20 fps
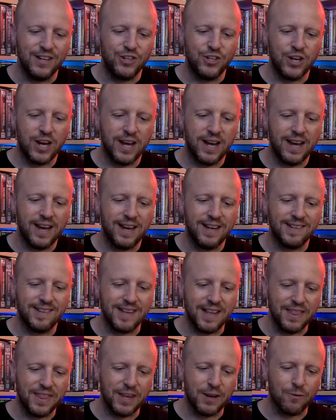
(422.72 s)

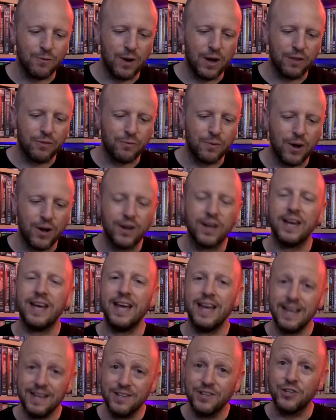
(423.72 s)
Cynthia Rothrock
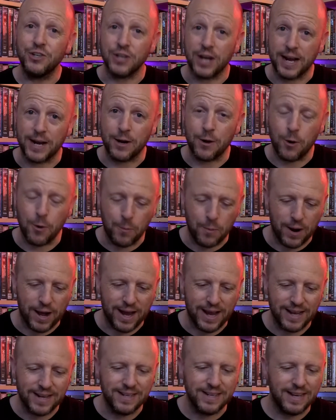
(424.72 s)
is China
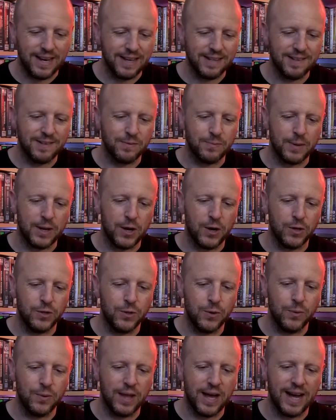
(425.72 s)
O'Brien. Yes, we all
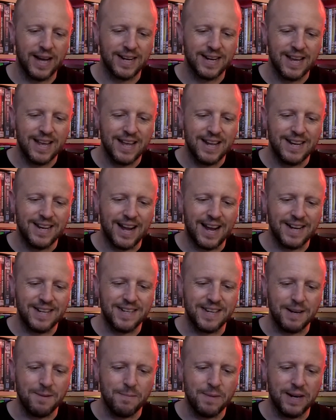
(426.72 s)
know that.
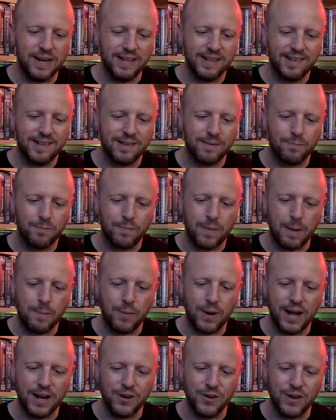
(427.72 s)
19 minutes, a
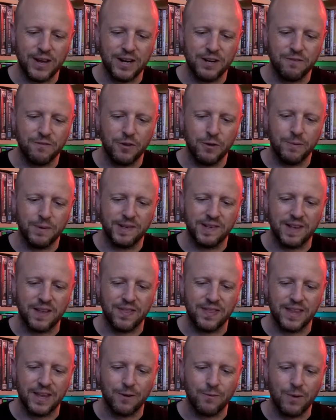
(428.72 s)
brand new interview with
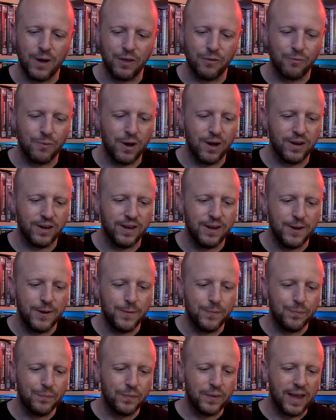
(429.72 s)
Cynthia Rothrock.
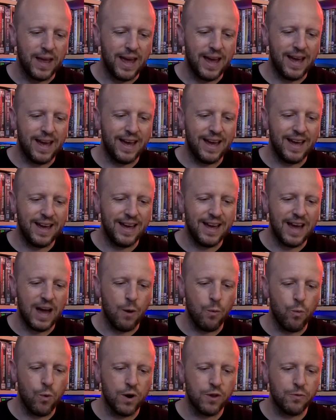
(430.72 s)

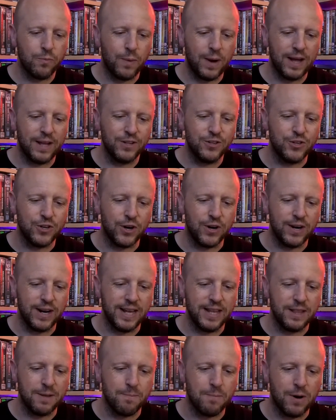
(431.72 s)
A Worthwhile
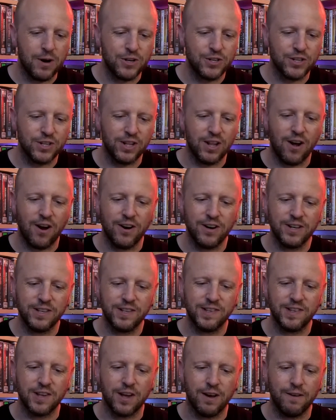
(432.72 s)
Journey, the martial
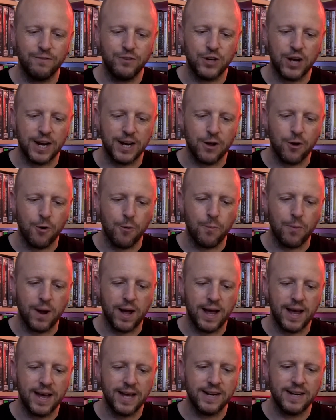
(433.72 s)
artist of China
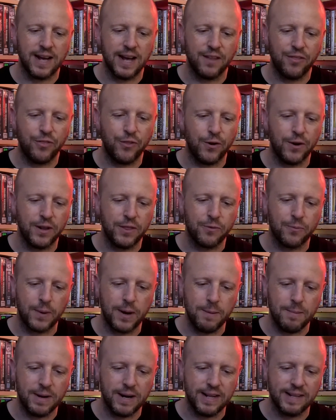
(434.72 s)
O'Brien at
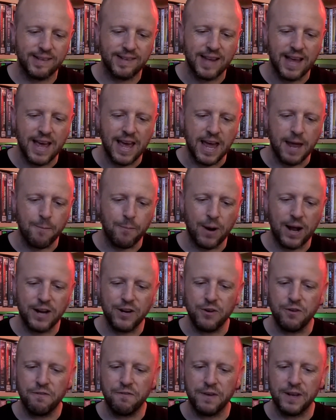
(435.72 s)
33 minutes. A brand
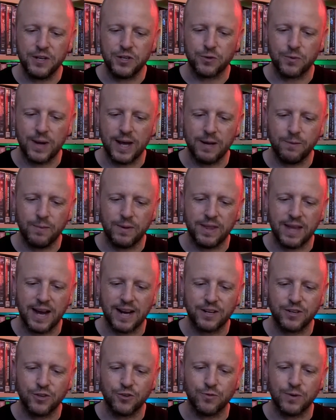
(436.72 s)
new featurette with
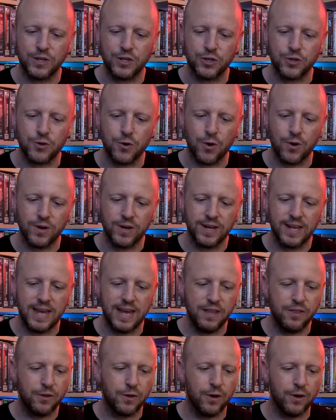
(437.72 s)
actors Richard Norton,
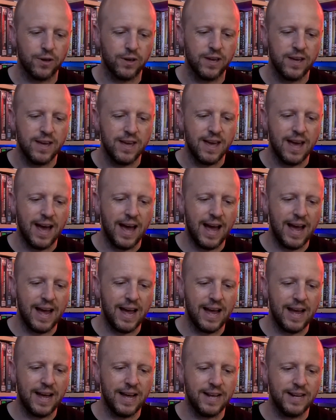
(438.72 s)
Keith Cook
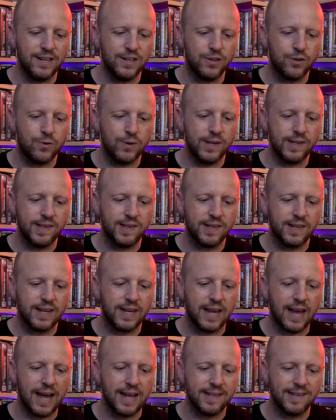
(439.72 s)
and Chris
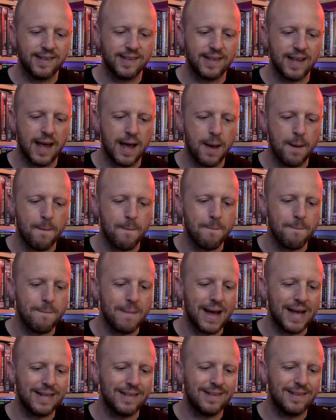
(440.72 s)

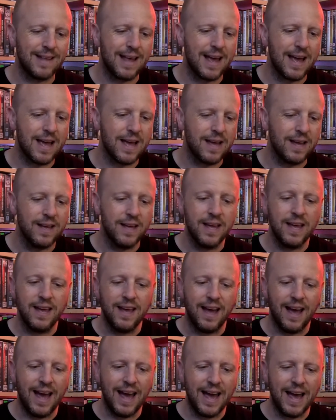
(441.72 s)
Casamassa.
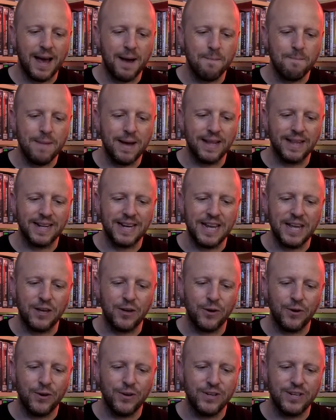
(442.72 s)
Melanie
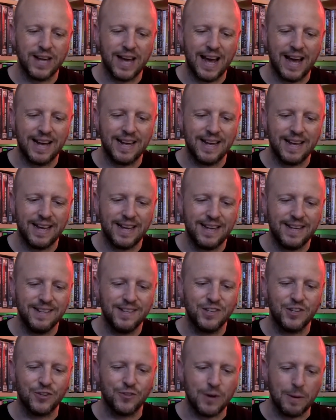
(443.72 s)
Good
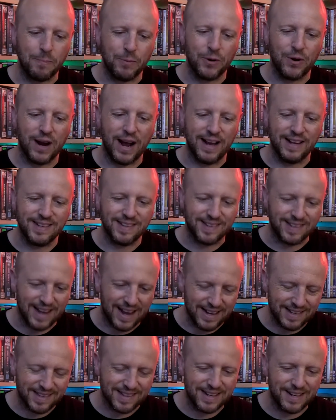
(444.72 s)
is Stripper
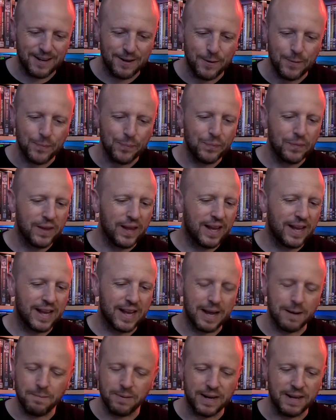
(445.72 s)
Assassin.
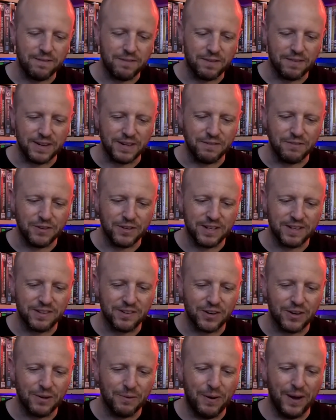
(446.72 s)
Can't believe they've interviewed
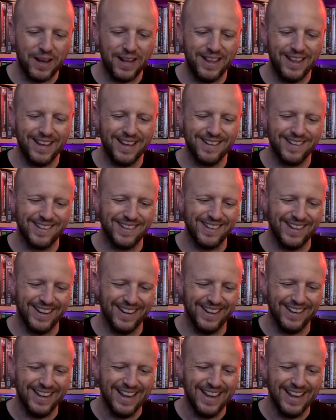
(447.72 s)
this girl for this.